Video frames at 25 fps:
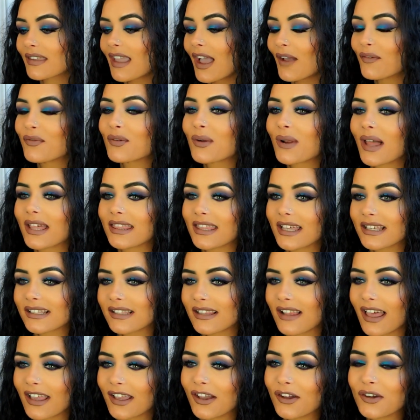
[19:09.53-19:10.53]
I feel like that's
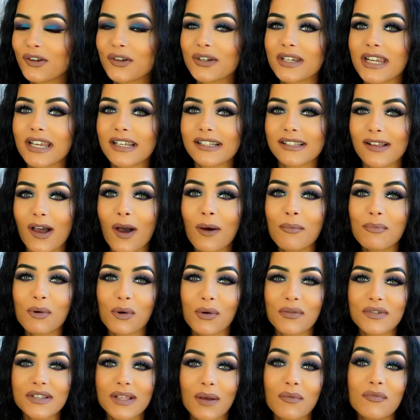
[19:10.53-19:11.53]
like a good
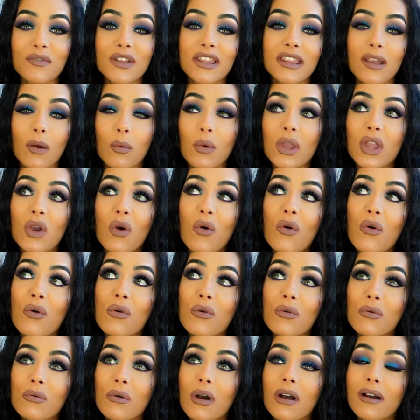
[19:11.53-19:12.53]
example of something that we
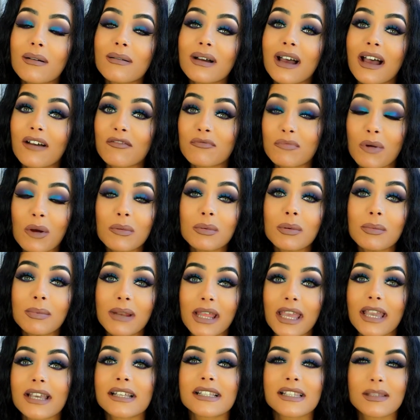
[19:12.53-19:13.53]
all have
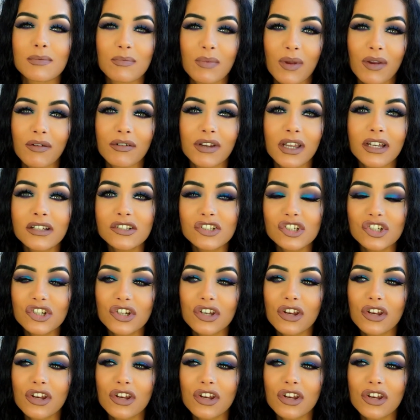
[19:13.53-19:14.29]
probably experienced,